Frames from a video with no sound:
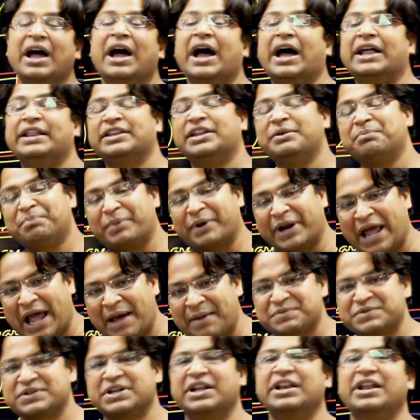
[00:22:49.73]
and then
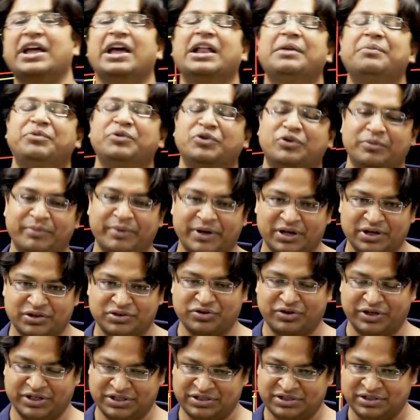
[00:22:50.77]
perhaps can help you to make a
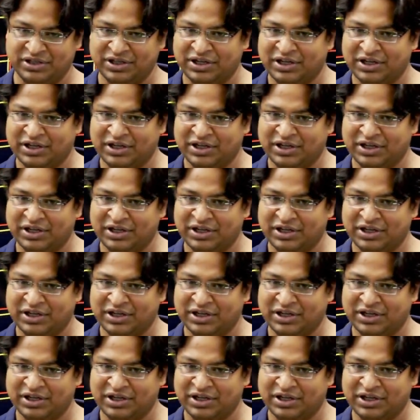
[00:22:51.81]
choice.